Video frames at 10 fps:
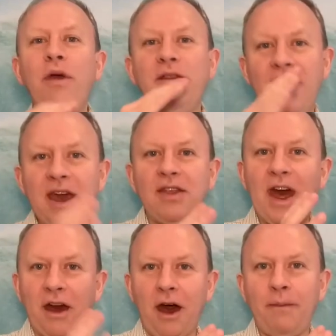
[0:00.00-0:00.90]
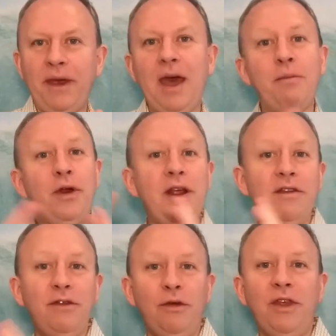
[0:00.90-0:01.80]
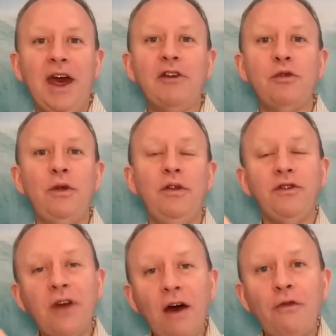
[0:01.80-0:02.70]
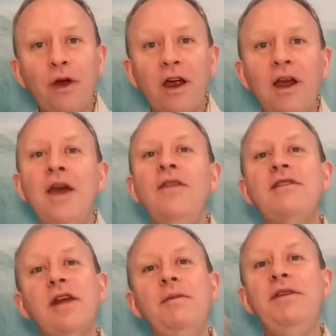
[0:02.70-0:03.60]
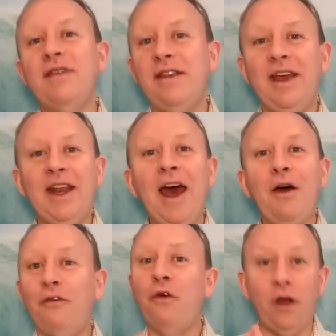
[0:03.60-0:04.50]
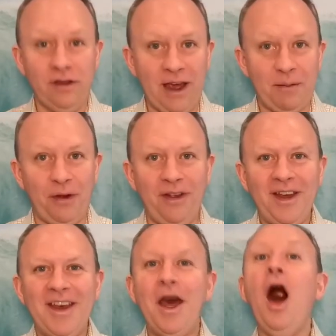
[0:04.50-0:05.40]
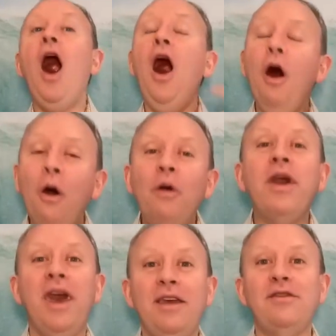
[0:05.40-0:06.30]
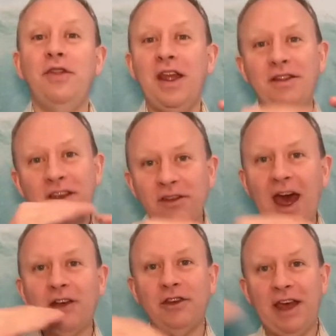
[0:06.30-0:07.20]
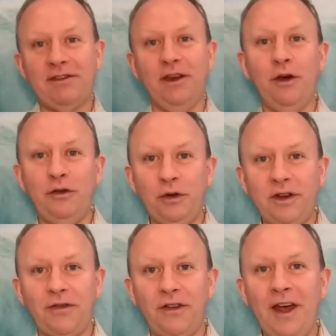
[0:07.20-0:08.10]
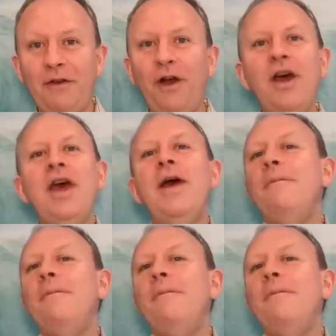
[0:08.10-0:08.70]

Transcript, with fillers: how we take that copy and put it into the actual software that's going to be sending it out, for example. Oh, okay. So then this actually has to go to a different level.